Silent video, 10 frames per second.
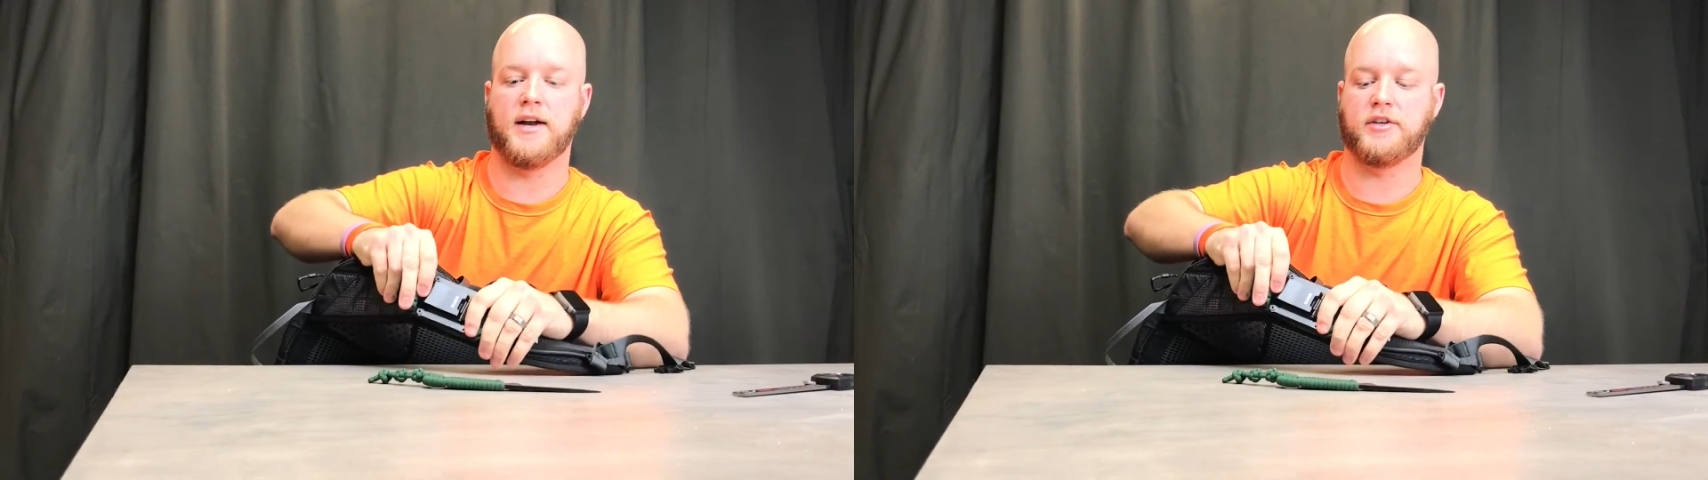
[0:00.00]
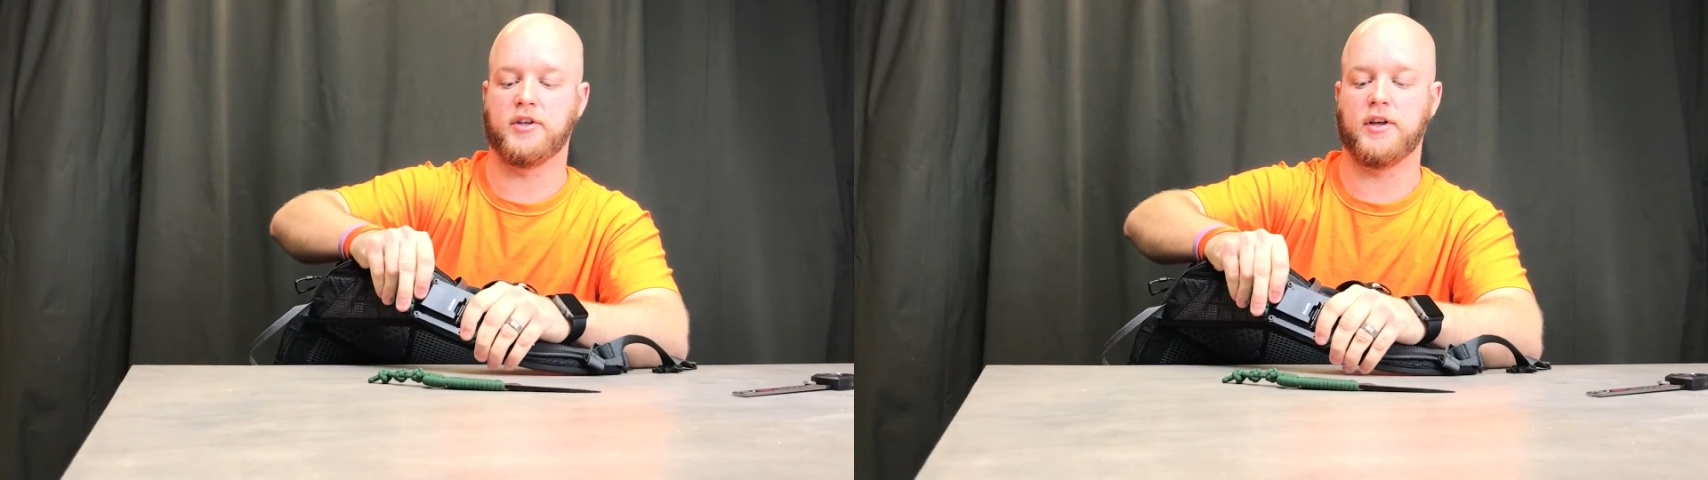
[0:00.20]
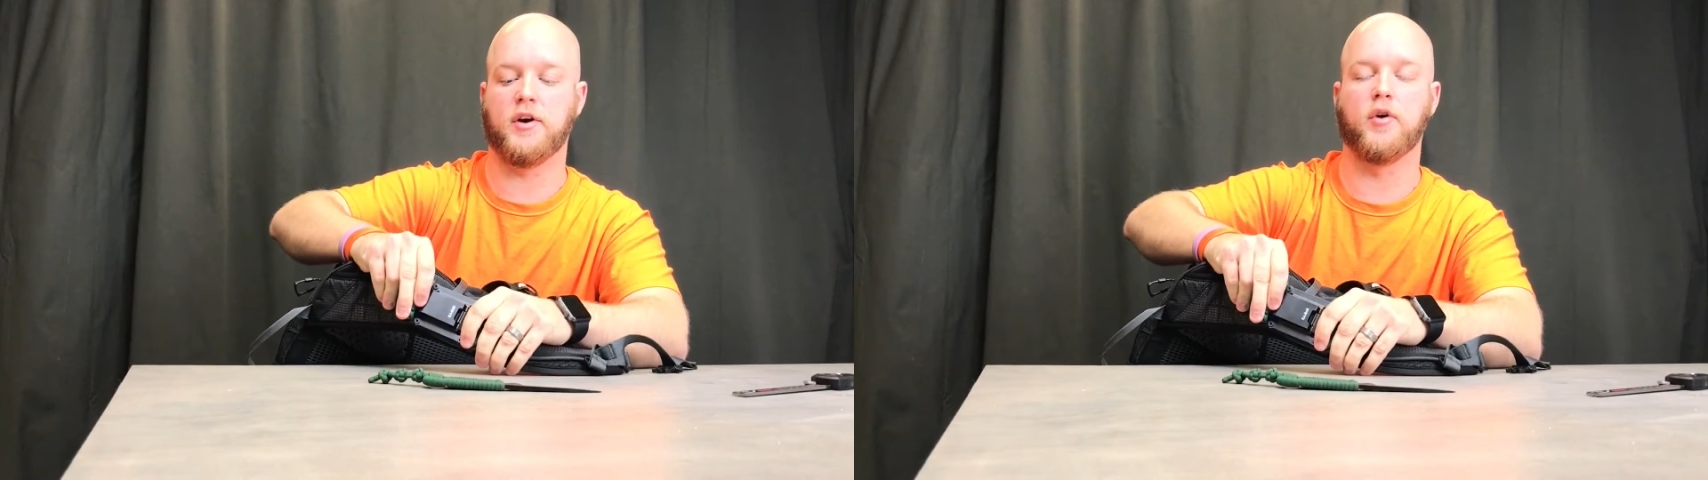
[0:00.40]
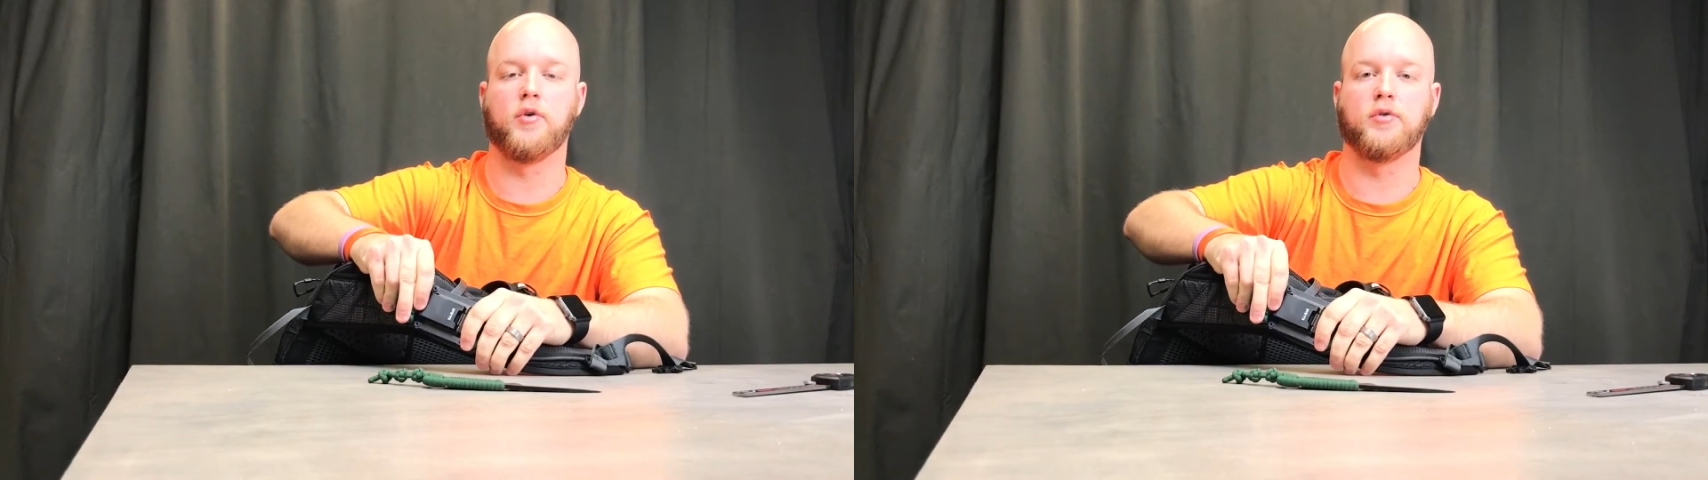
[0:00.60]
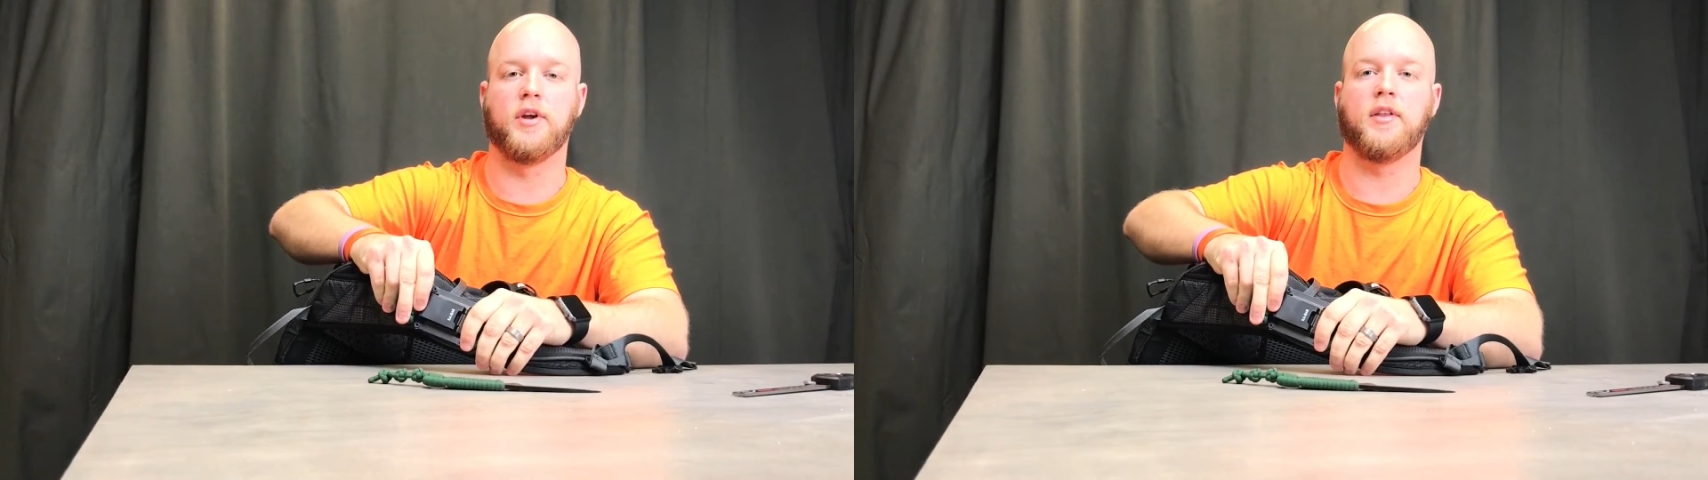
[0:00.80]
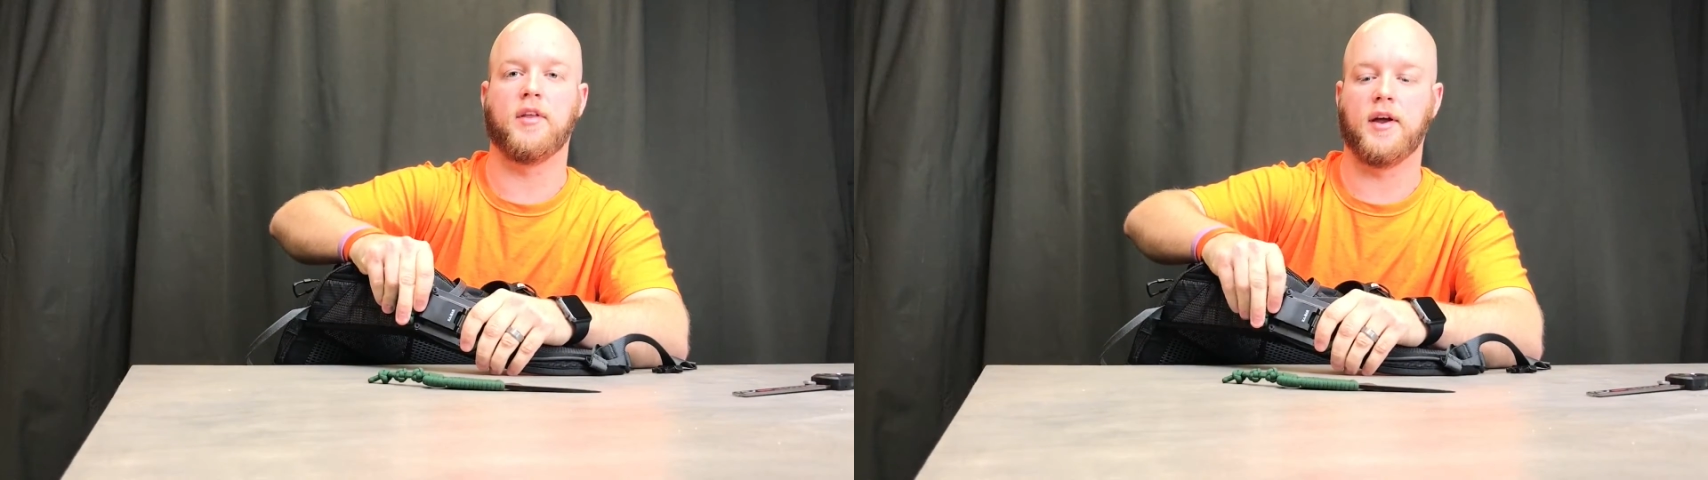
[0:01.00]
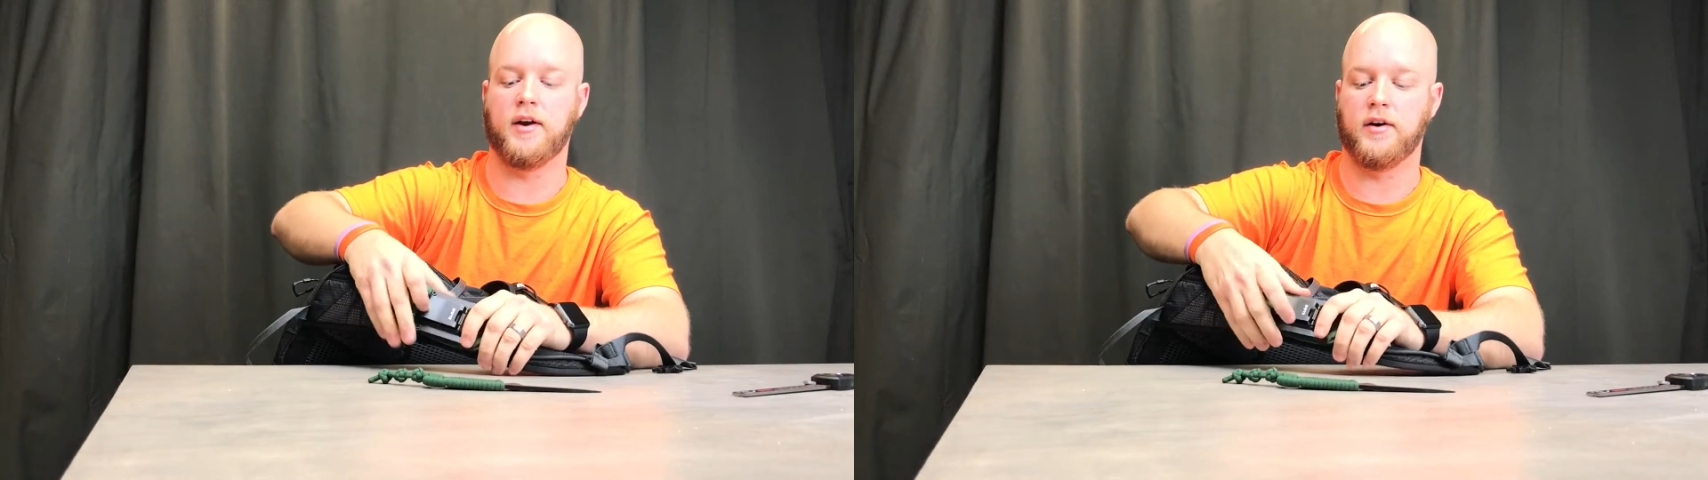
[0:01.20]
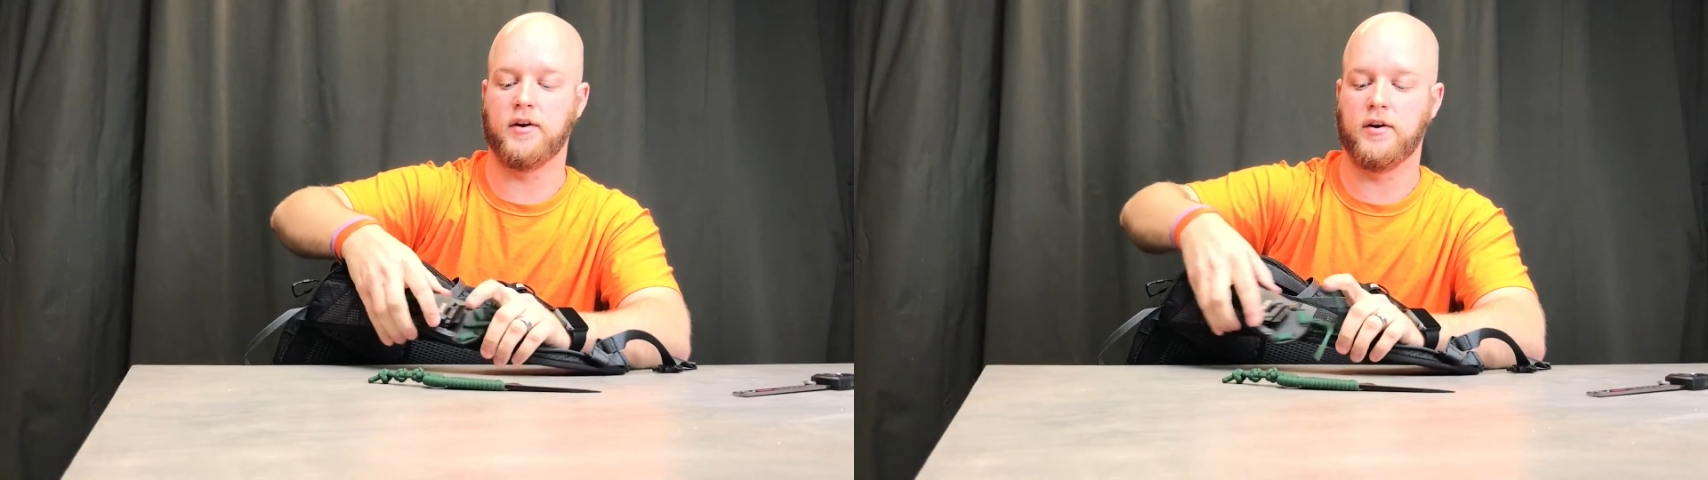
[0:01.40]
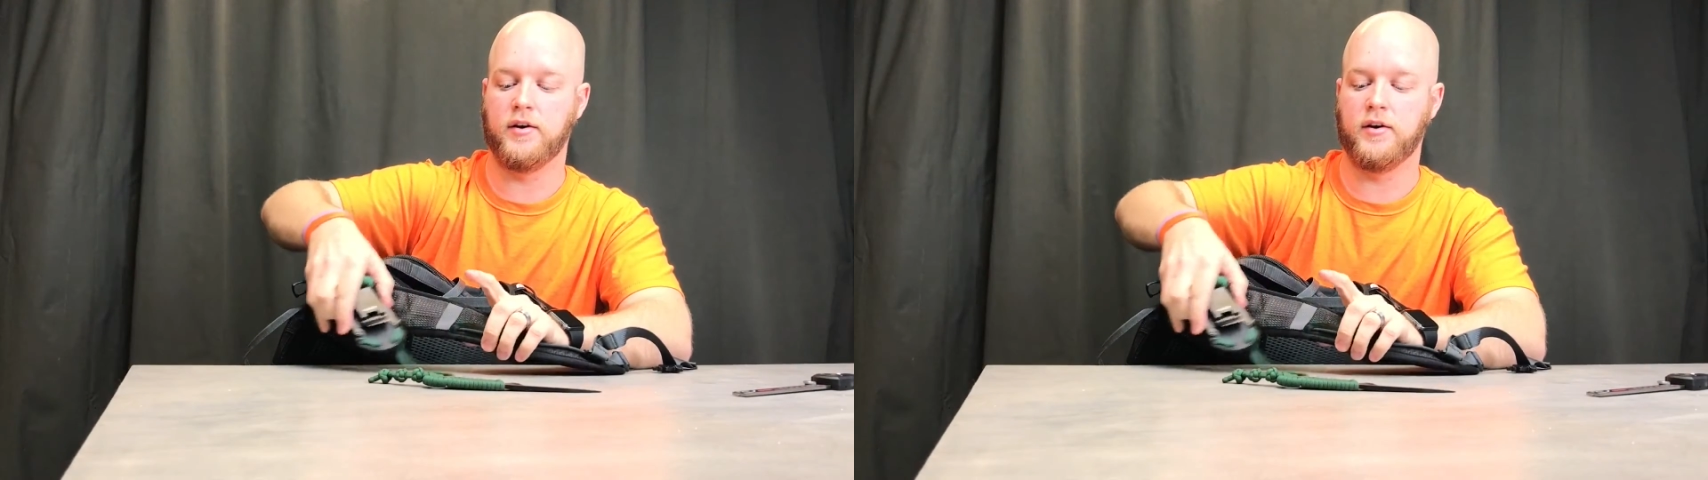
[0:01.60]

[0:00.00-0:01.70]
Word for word: actually hold it there